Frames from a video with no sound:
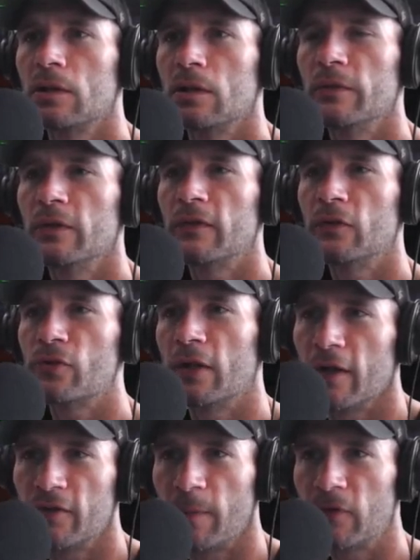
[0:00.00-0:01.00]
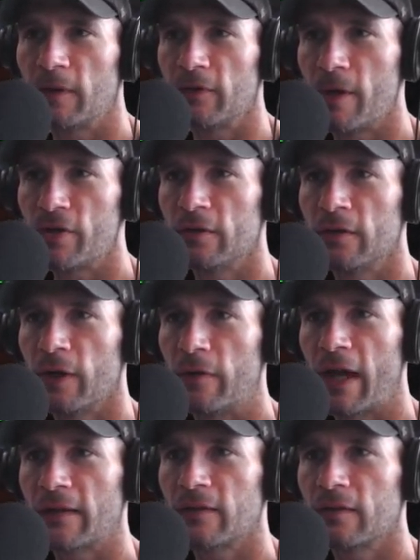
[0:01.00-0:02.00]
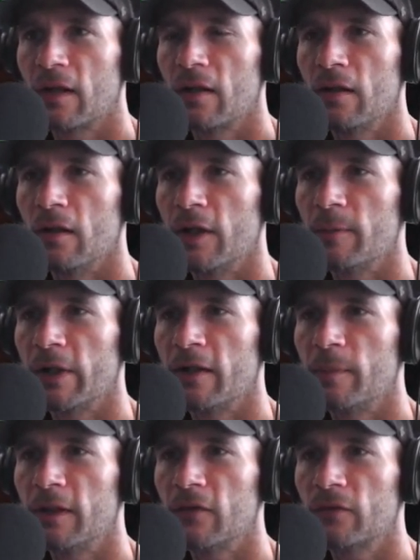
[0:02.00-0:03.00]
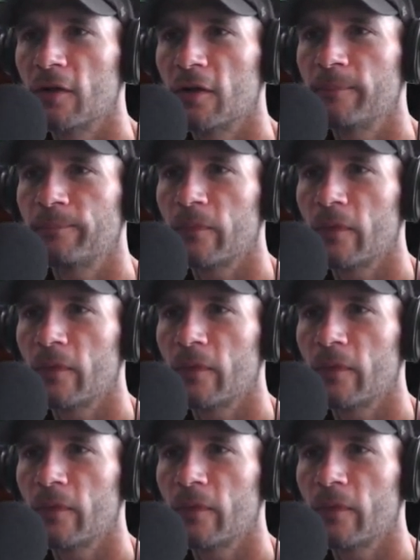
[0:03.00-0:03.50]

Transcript: We still have the silver shroud costume. I'm assuming there's a mission around that. Uh, we'll keep the bladed helmet to it strong.